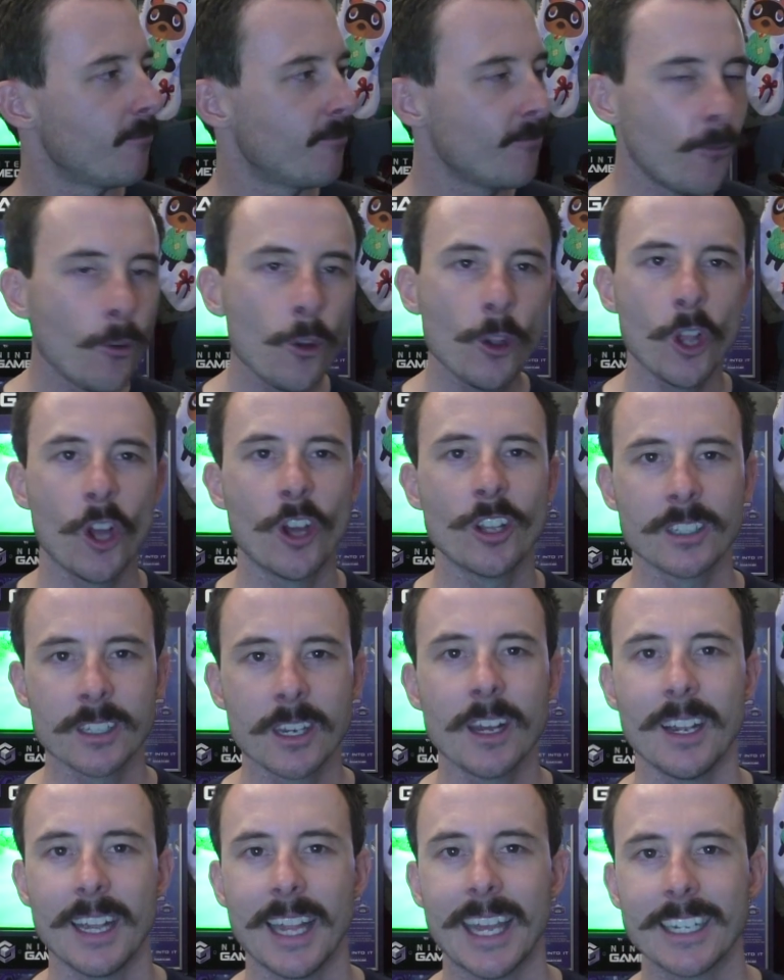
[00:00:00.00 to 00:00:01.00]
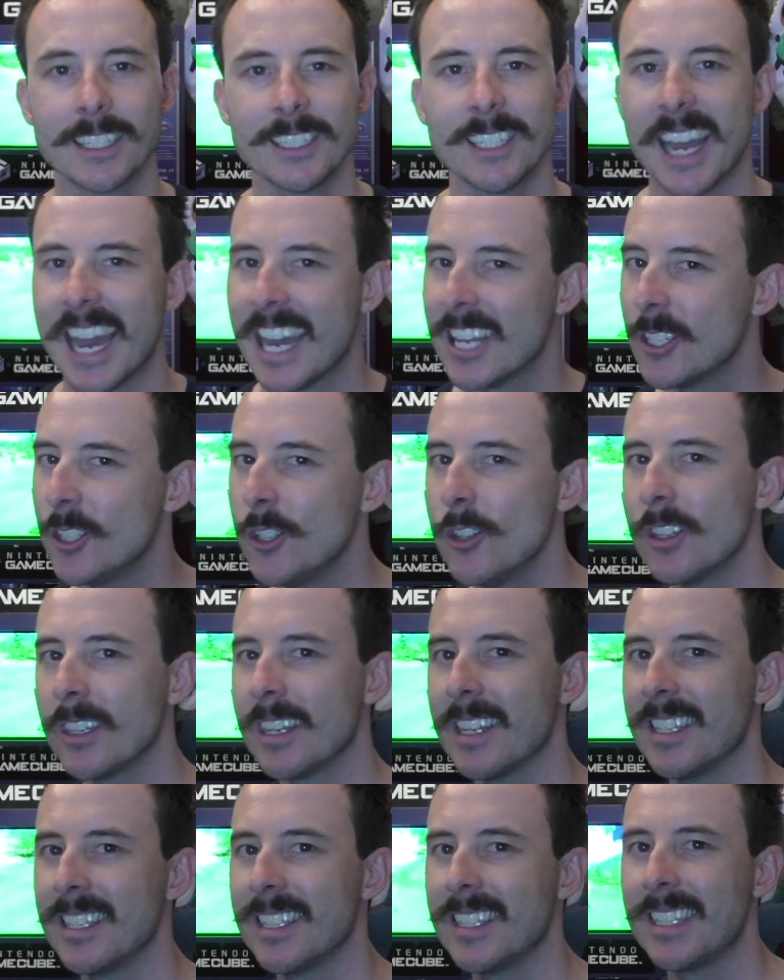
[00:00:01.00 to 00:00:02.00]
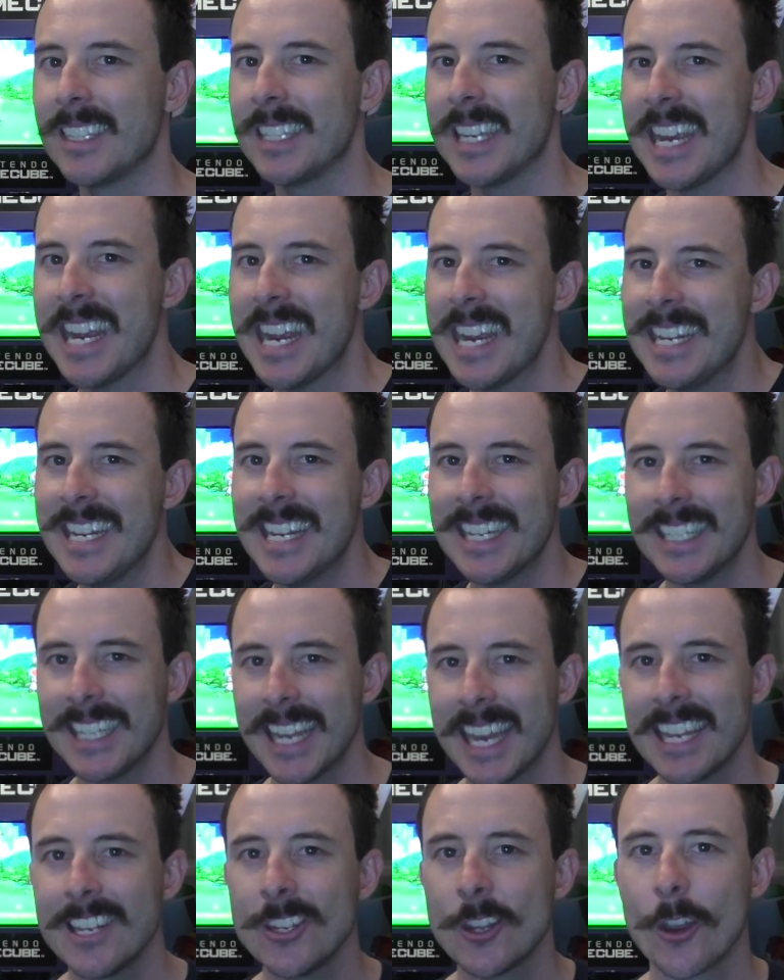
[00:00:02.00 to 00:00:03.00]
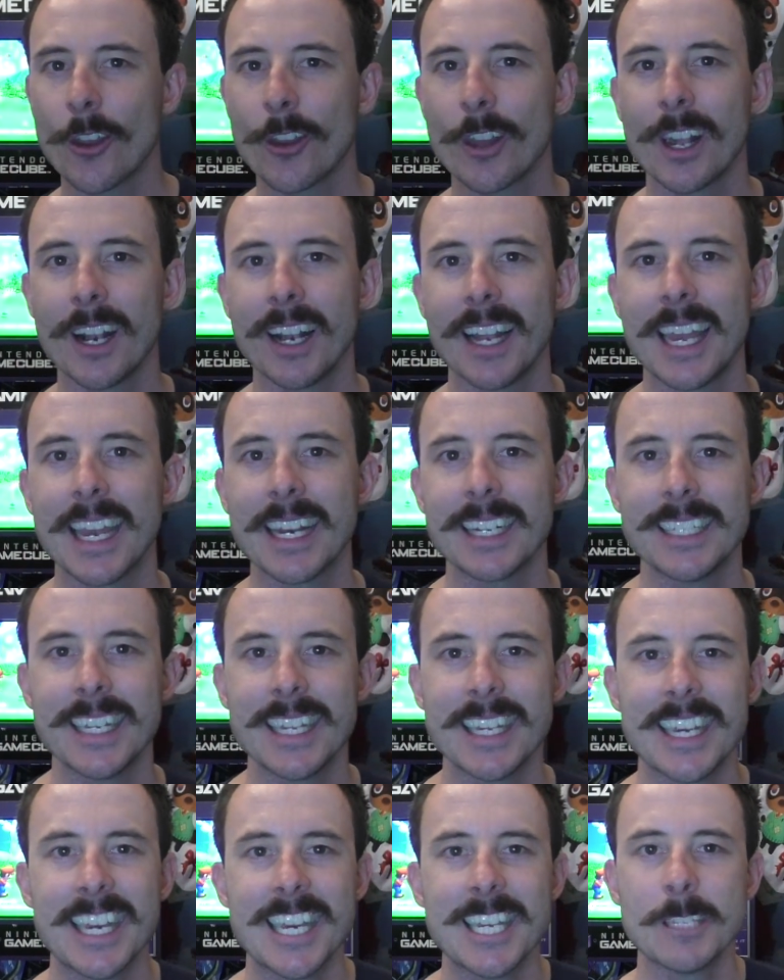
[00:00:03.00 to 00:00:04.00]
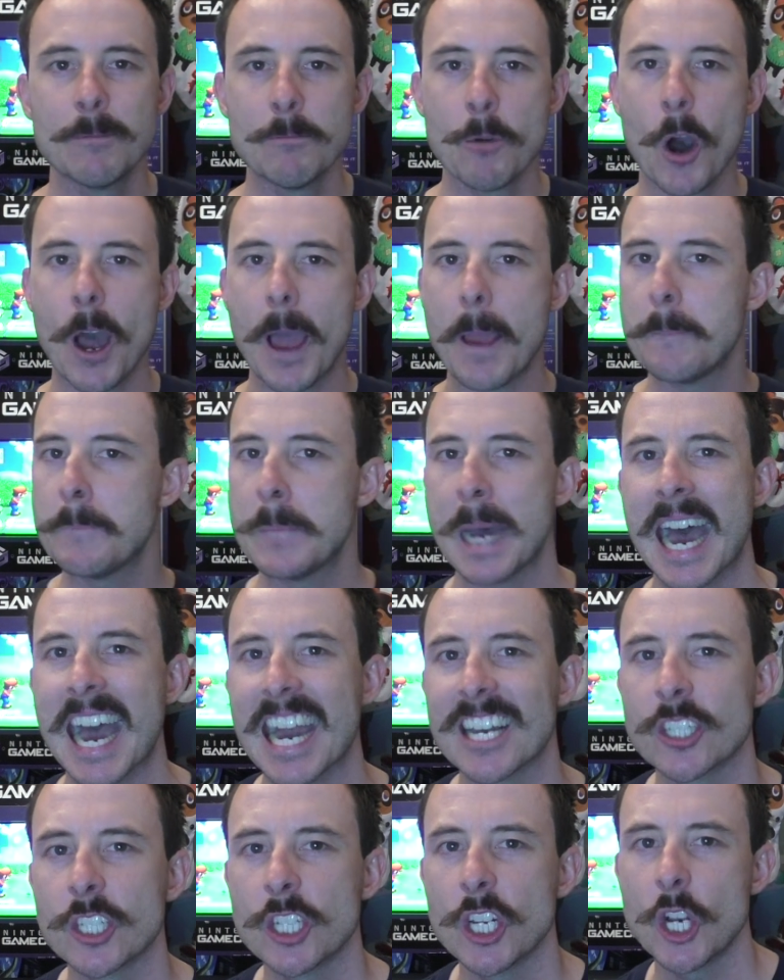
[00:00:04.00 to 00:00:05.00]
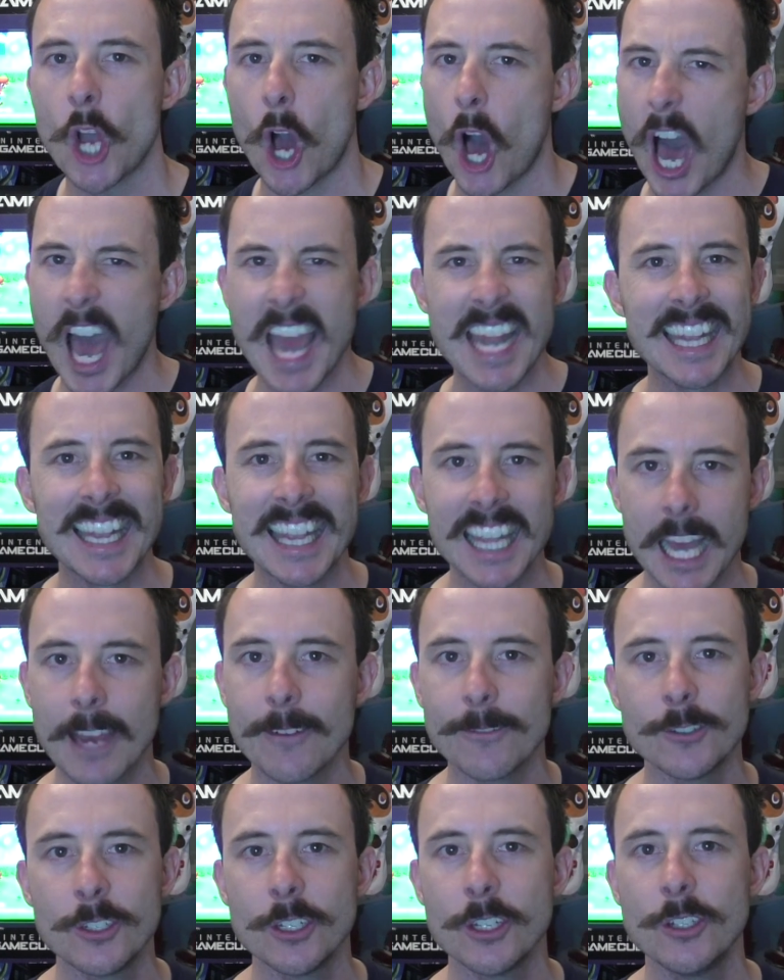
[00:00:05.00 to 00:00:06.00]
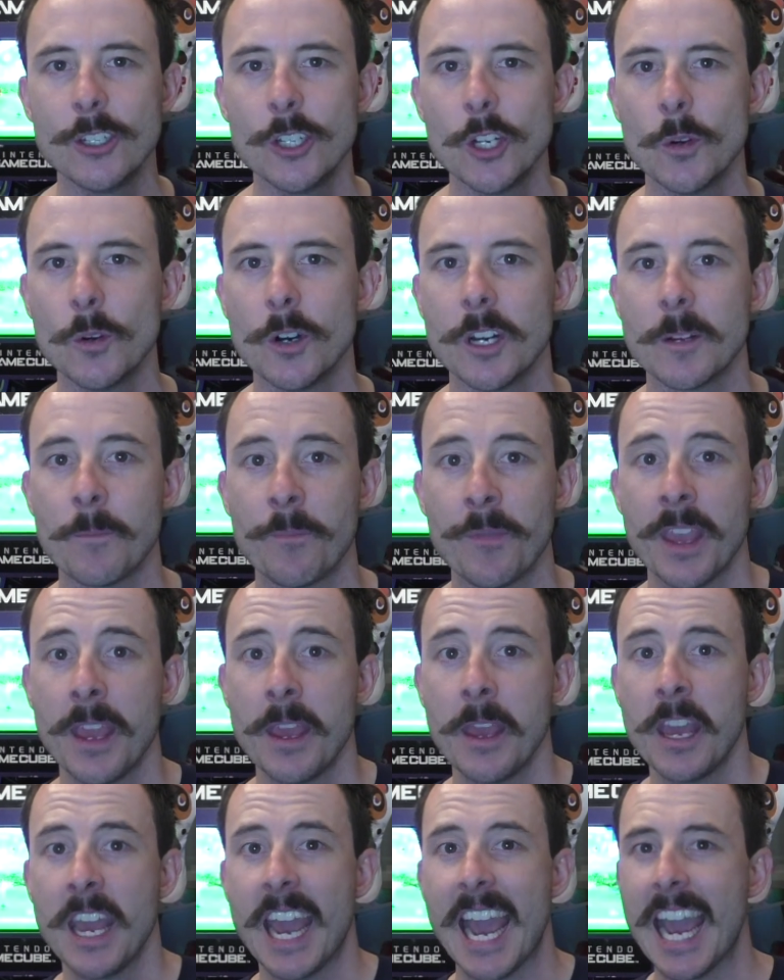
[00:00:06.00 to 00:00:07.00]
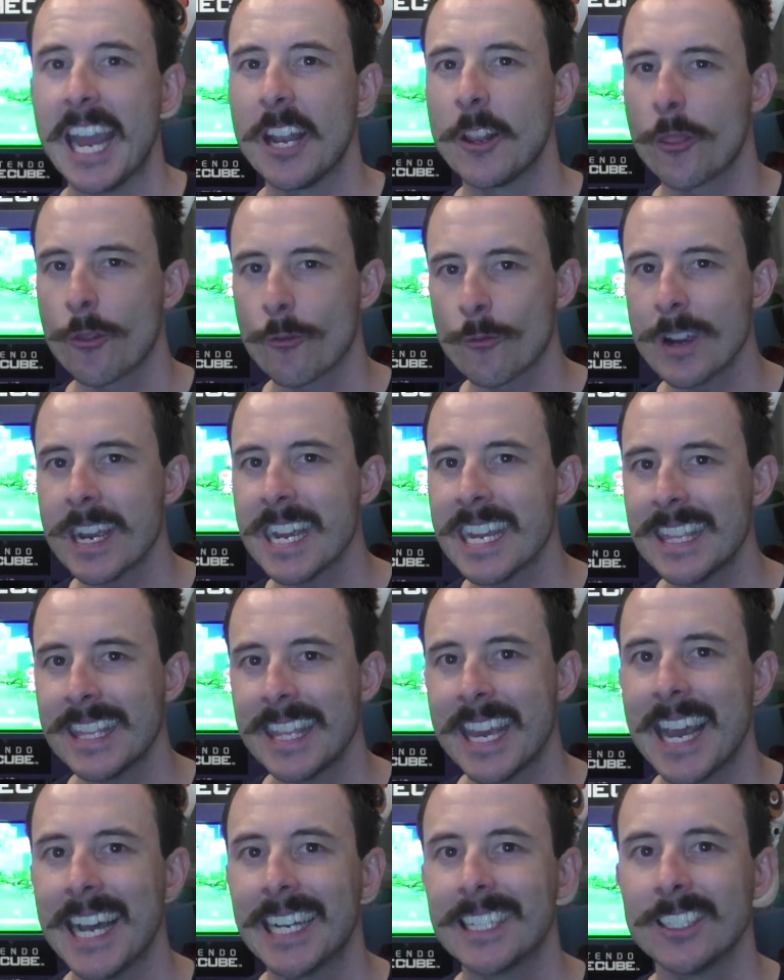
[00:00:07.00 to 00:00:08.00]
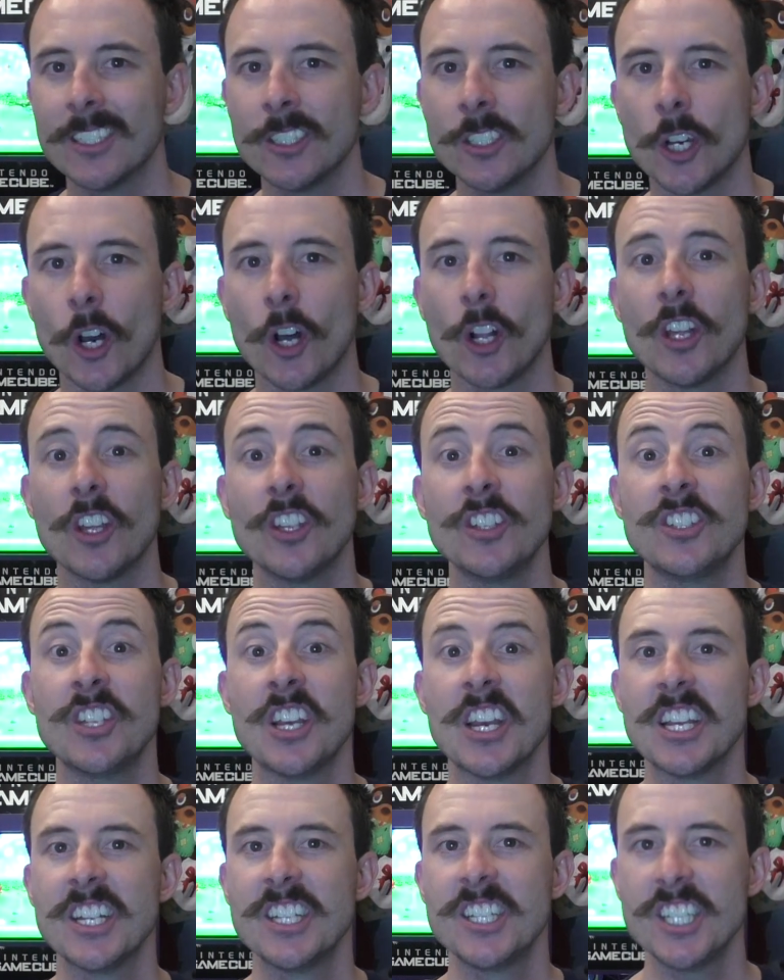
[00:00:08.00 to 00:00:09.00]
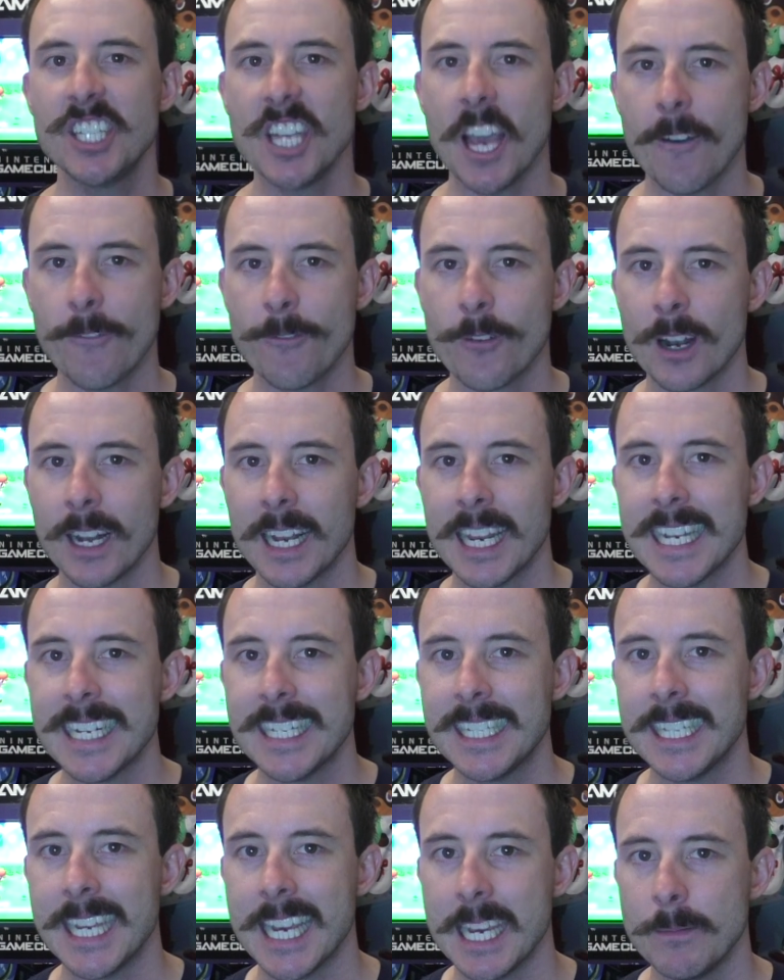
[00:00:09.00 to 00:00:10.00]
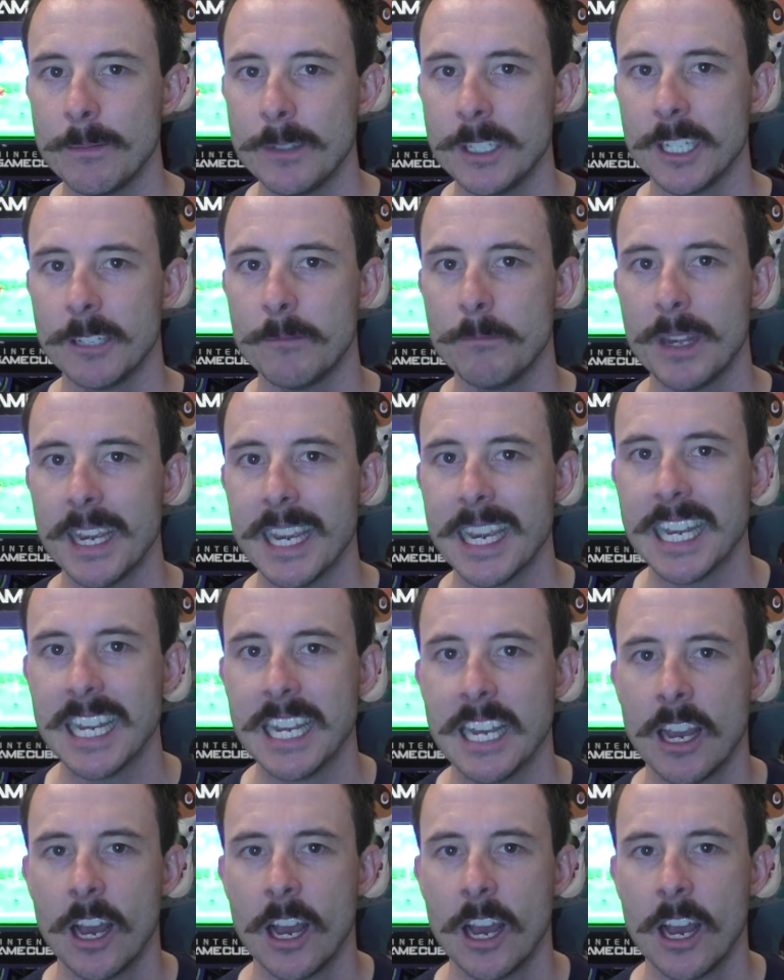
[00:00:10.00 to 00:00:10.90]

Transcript: full-on collector, as you can see. Nintendo collecting is my passion. I love to do it. And $3,000 definitely tempted me.